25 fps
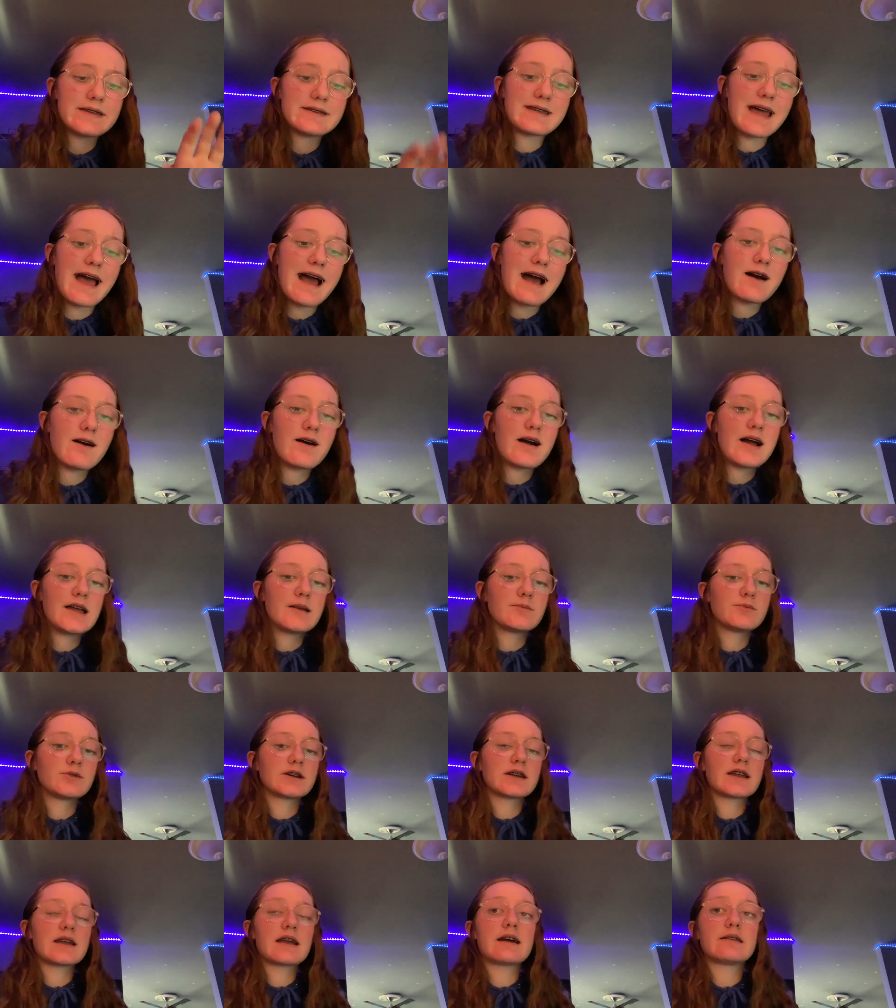Now I'm
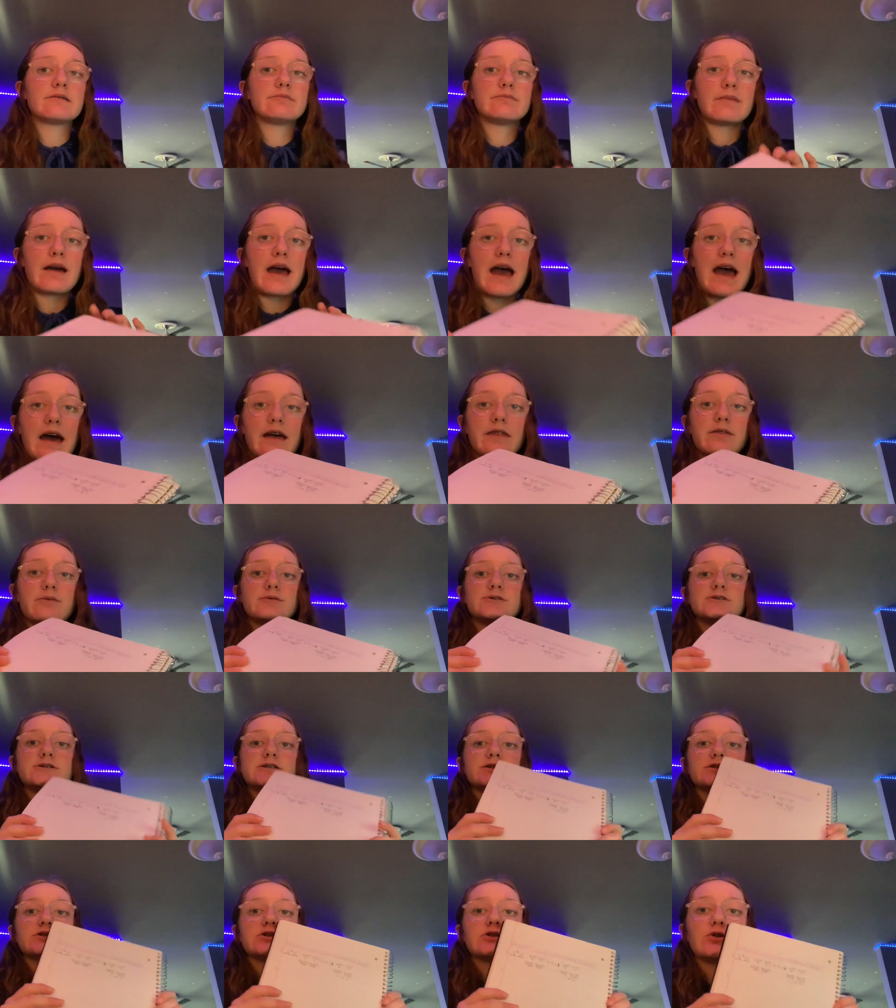working on math,
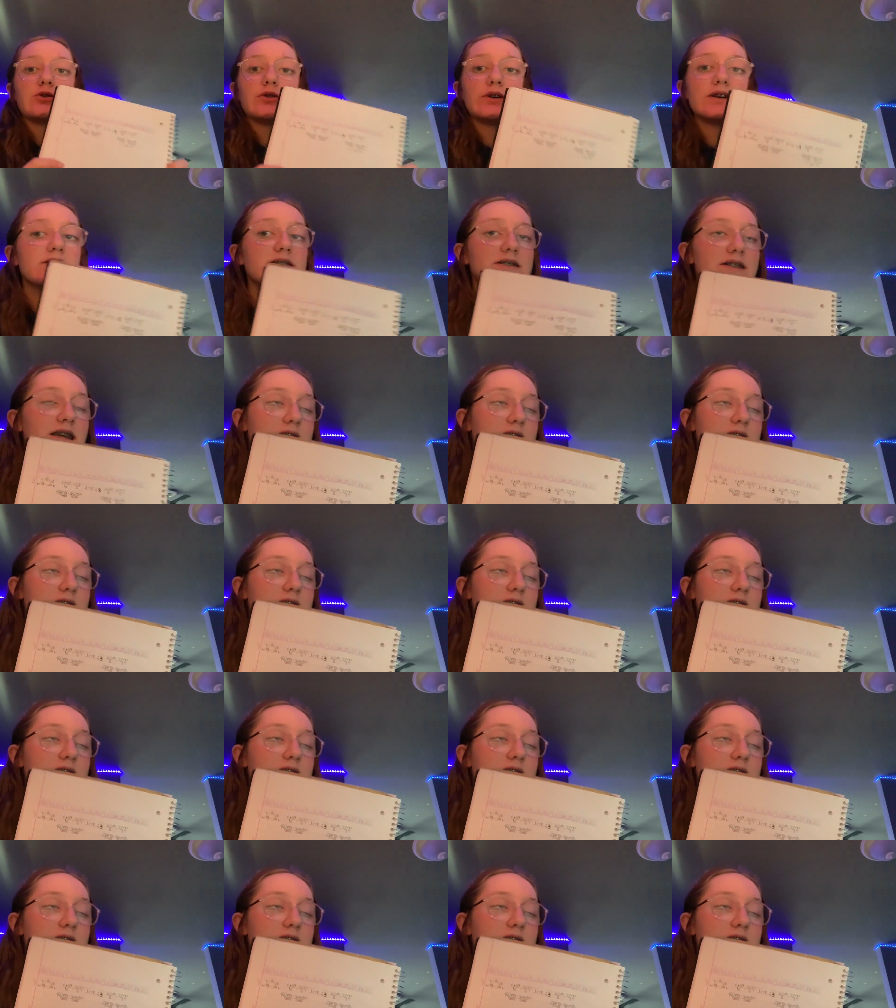which is going to